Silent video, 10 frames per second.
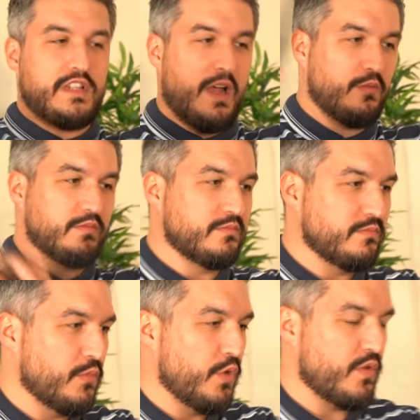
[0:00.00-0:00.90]
out
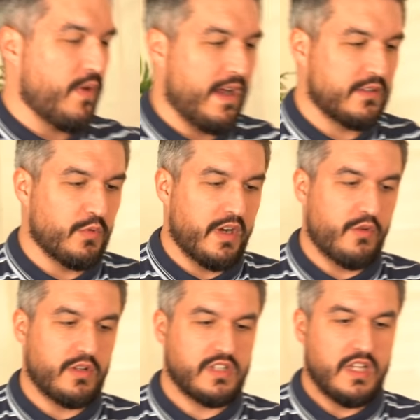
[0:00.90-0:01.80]
and moves around and
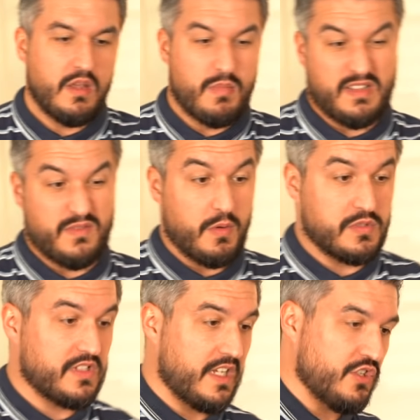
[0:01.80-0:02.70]
whatever else. By the
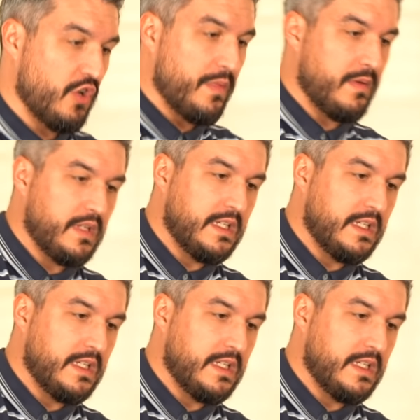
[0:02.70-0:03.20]
photos that you showed me.